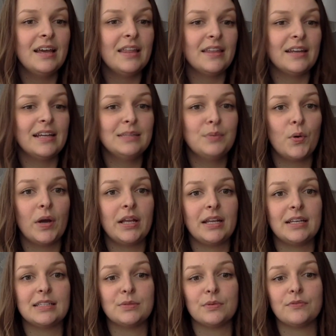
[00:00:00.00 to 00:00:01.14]
The next point
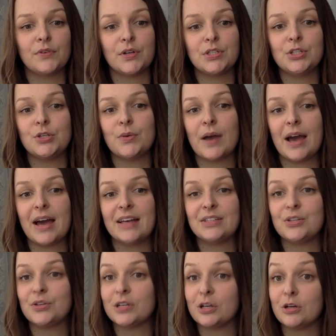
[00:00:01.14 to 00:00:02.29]
is referred to as
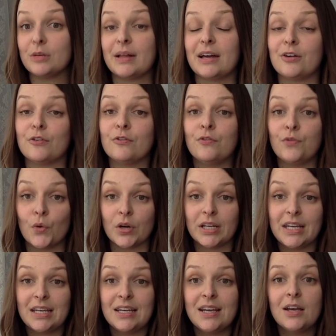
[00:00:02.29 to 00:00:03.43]
urinary bladder
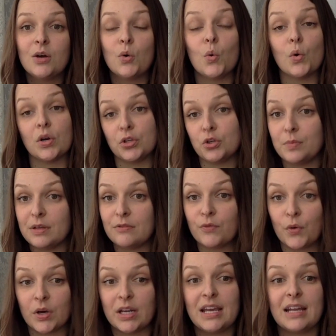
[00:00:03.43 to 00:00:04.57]
40 or
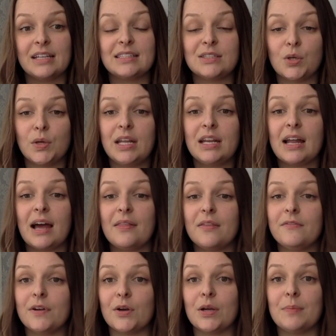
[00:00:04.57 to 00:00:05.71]
UB40, and it's located on the
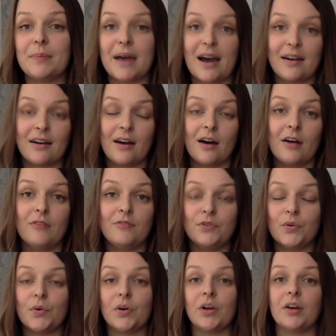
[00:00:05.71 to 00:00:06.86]
very back of
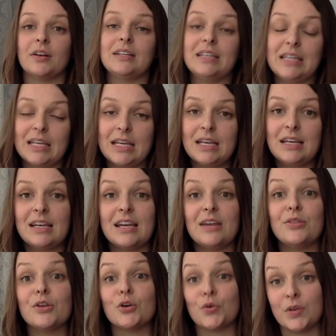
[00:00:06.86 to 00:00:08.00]
your knee in
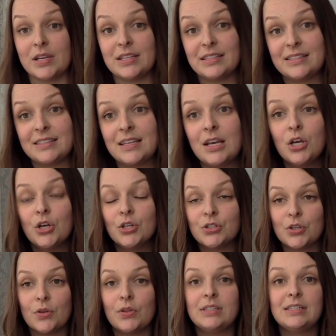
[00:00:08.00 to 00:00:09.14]
the crease.
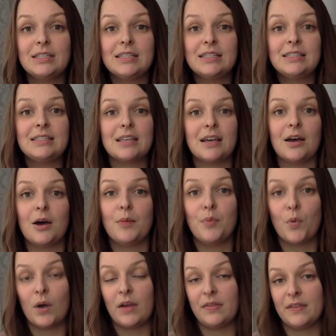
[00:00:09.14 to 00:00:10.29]
So this is a
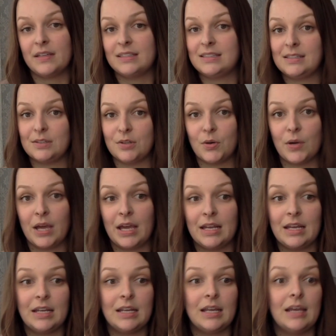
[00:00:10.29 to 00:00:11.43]
point that's
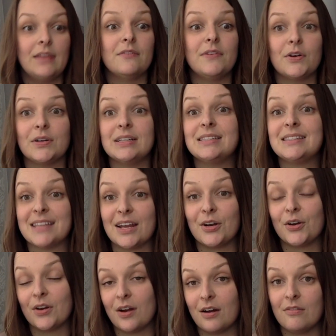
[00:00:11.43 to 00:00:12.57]
located in the very
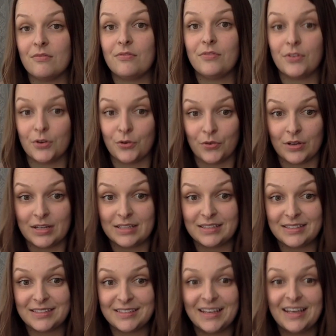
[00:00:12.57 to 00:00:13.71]
center of the
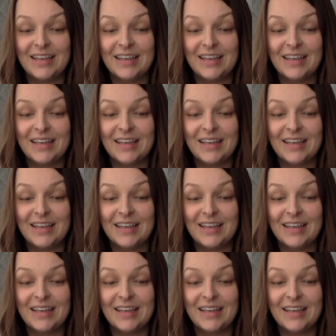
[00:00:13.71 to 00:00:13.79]
crease.